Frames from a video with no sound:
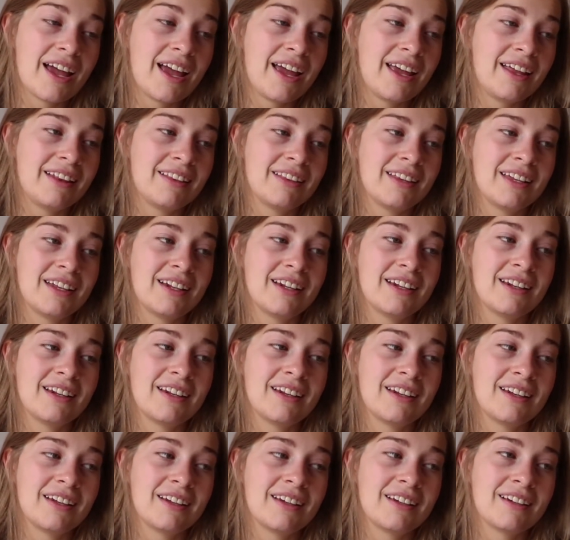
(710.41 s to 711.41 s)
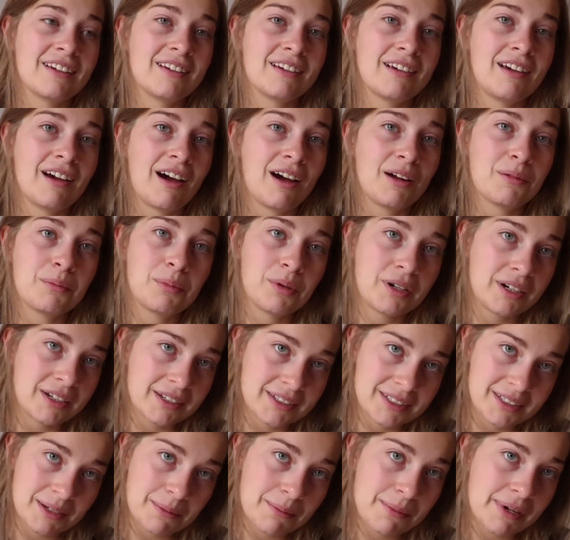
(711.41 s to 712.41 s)
and then God brings
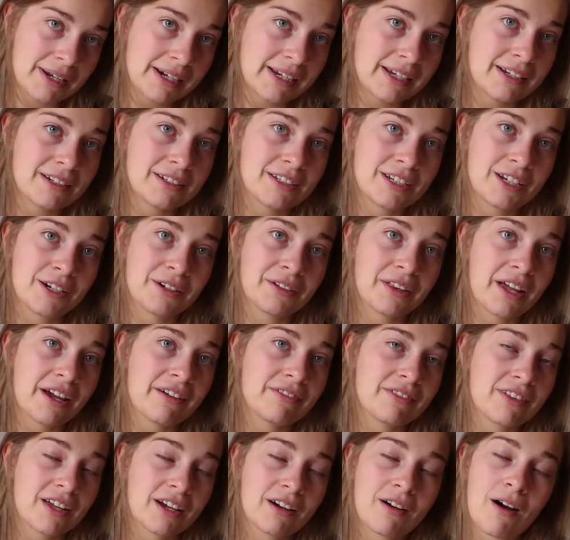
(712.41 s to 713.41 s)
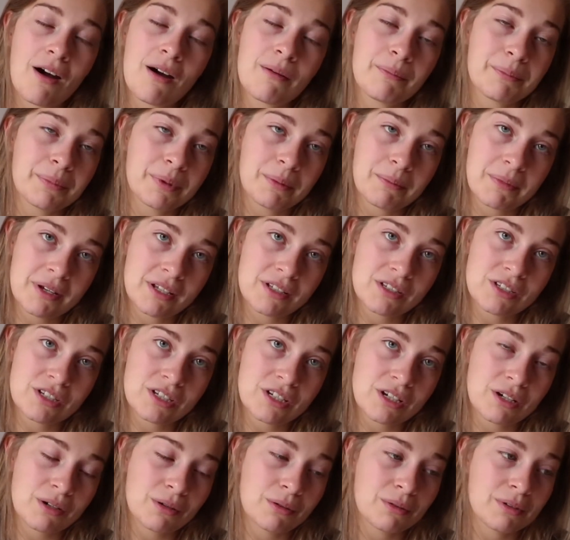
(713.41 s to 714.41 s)
somebody into your life that complements
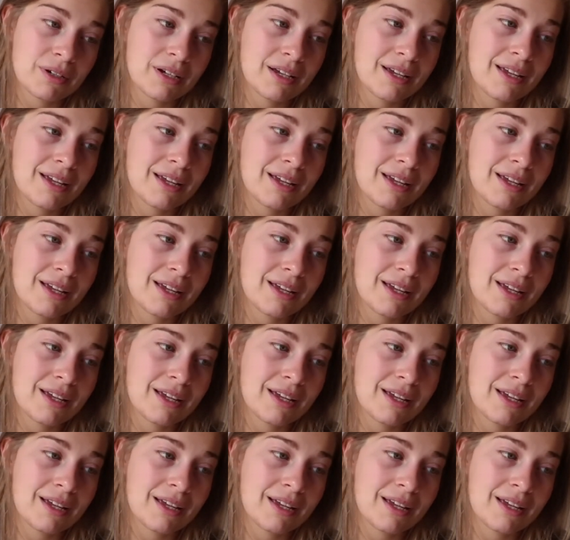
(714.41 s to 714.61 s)
you.